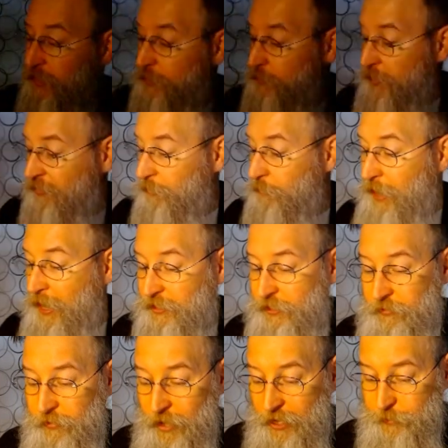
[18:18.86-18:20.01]
having massive
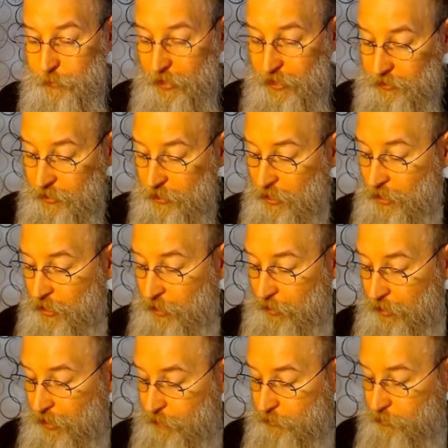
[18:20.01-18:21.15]
flashbacks about
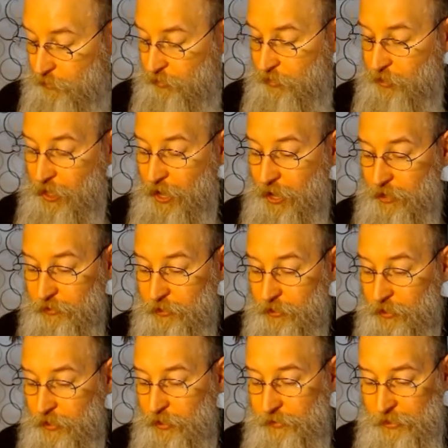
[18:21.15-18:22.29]
happened to her as a child.
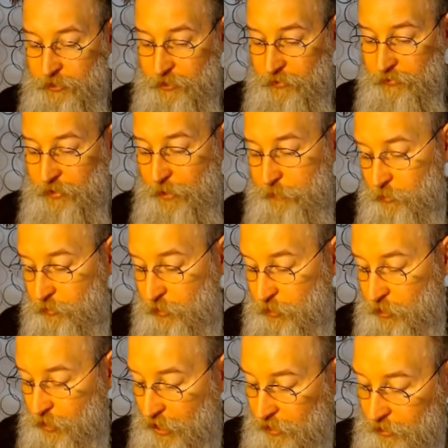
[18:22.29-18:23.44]
That stuff that happened to her as a
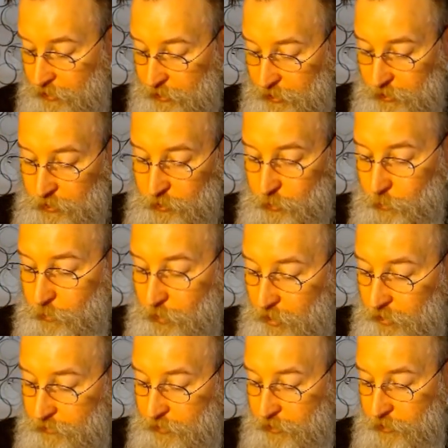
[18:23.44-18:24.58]
child is
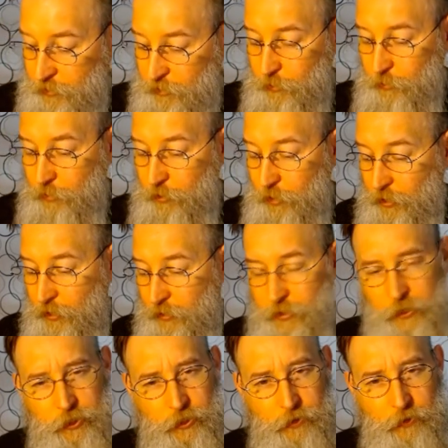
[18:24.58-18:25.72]
relevant to
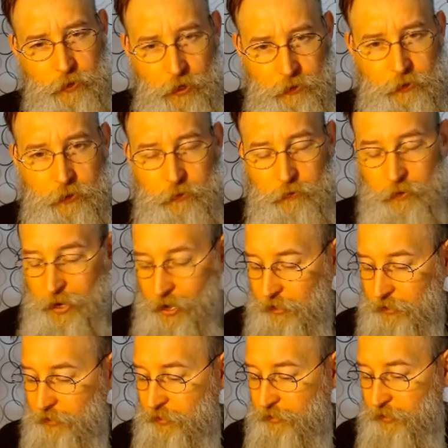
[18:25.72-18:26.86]
this alternate
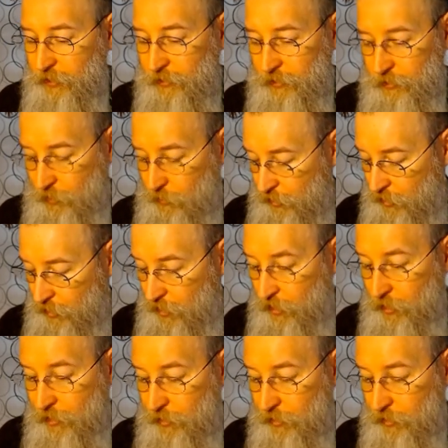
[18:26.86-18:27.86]
reality thing that's going on.